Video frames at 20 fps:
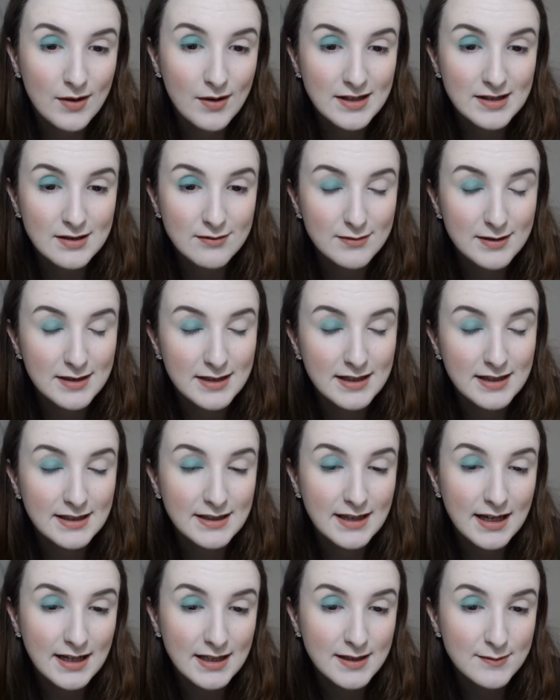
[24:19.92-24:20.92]
it's a really
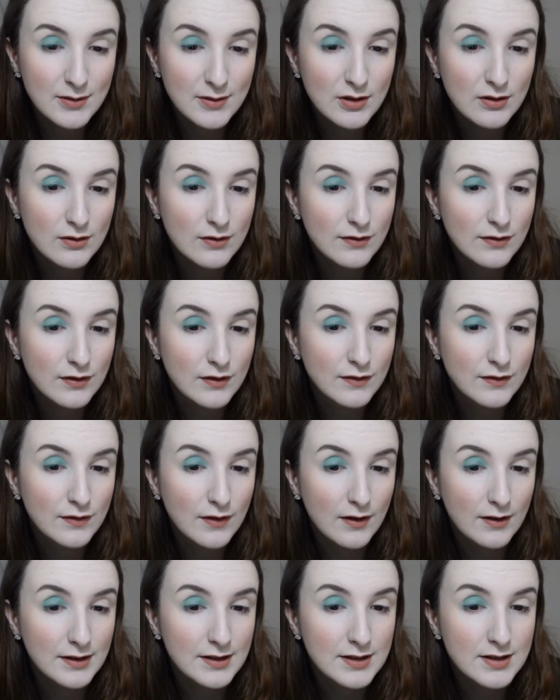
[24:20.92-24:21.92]
nice, beautiful
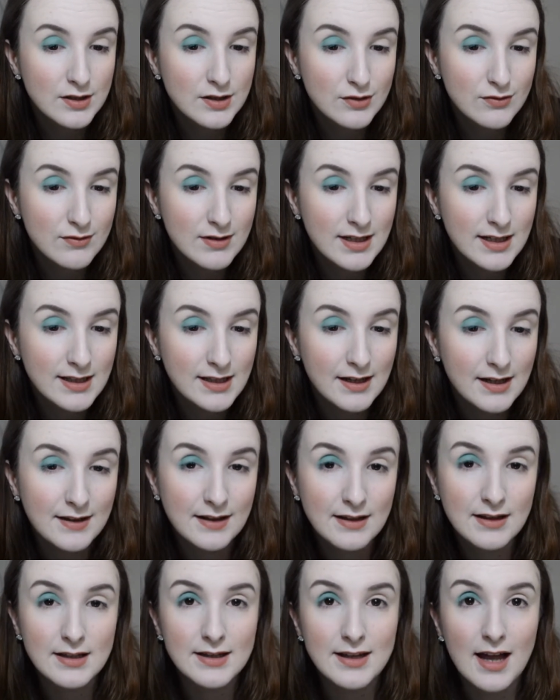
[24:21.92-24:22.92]
forest green. I
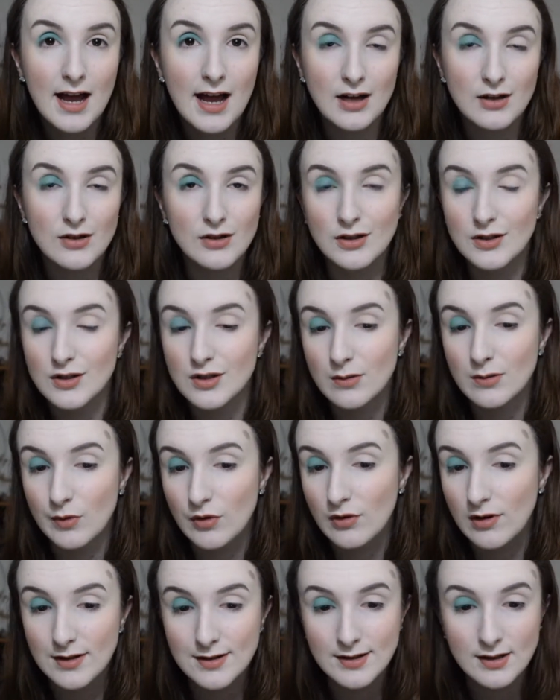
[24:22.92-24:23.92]
think the dark colours come
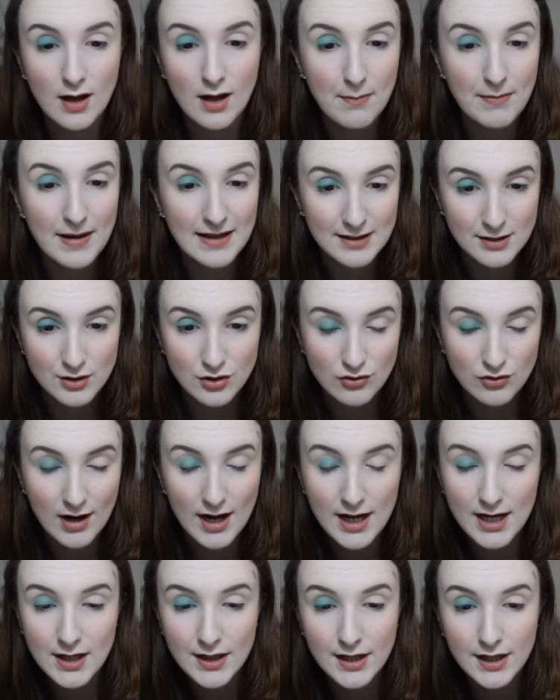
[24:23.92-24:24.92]
across a lot better
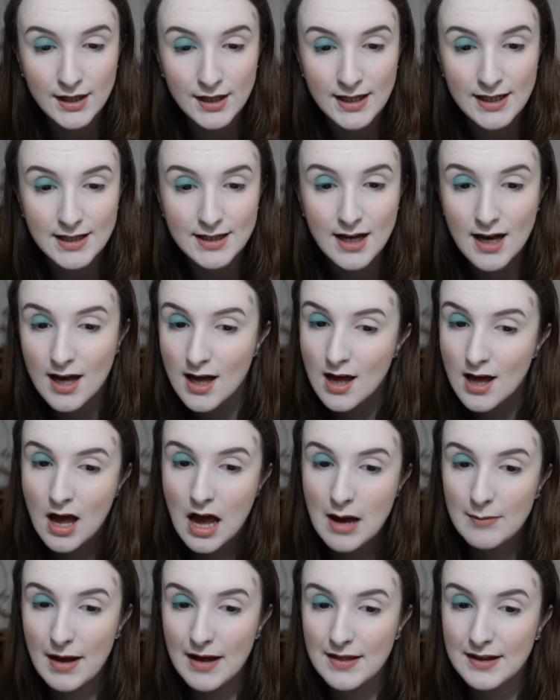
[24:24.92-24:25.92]
dry on the lid,
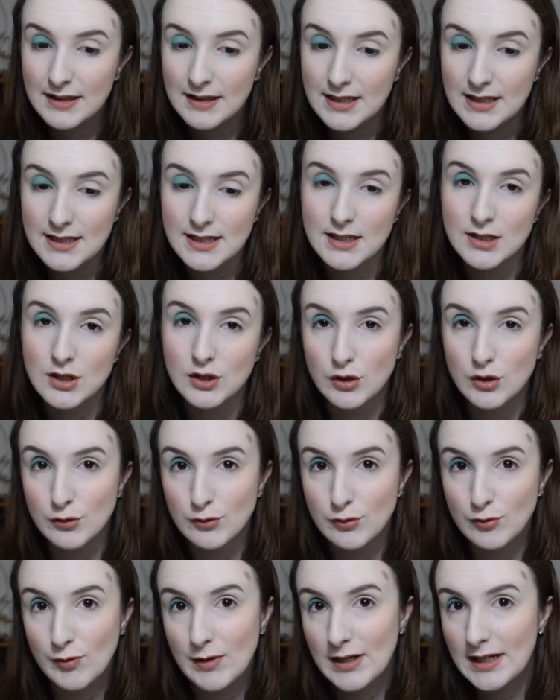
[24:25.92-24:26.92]
but I think this is going to
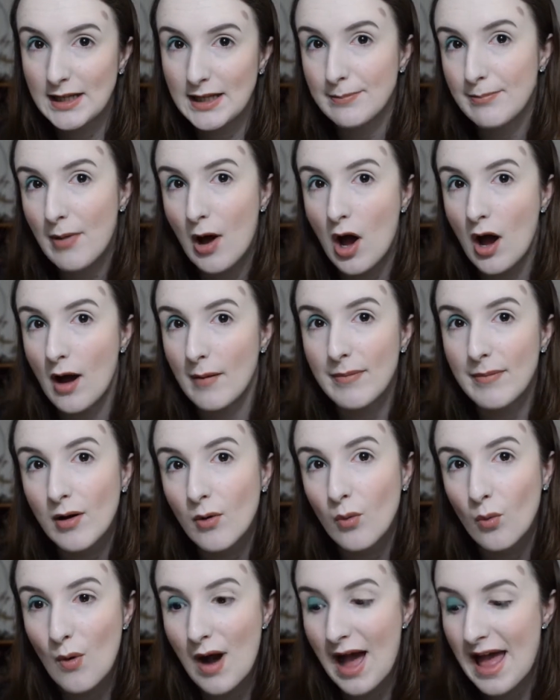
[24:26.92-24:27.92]
really pop
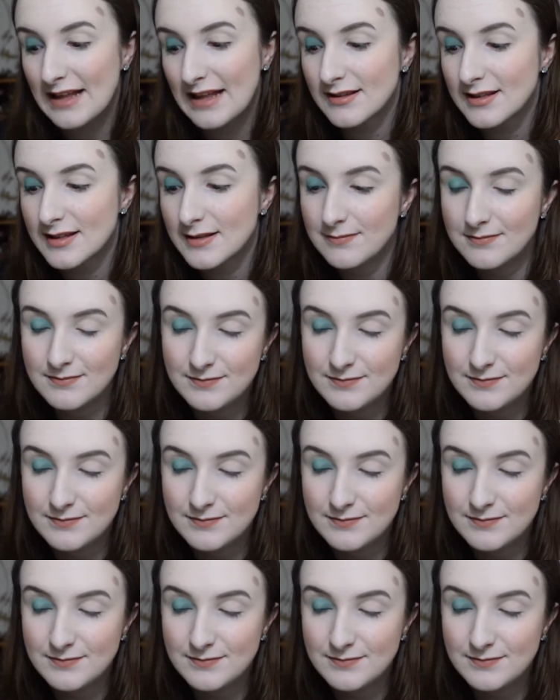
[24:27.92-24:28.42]
wet.